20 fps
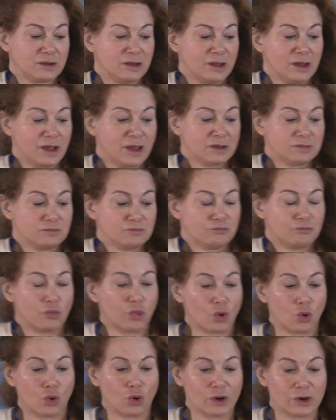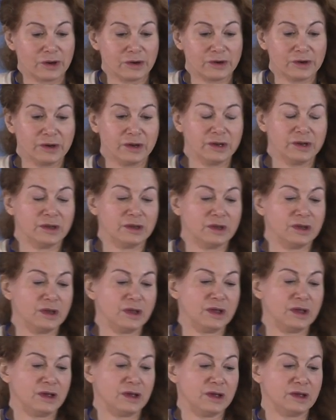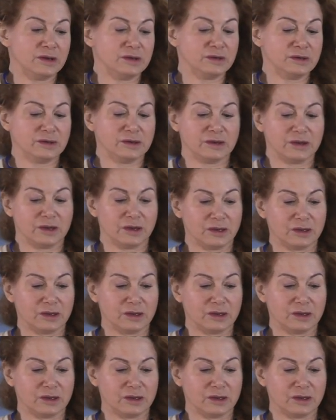get bored and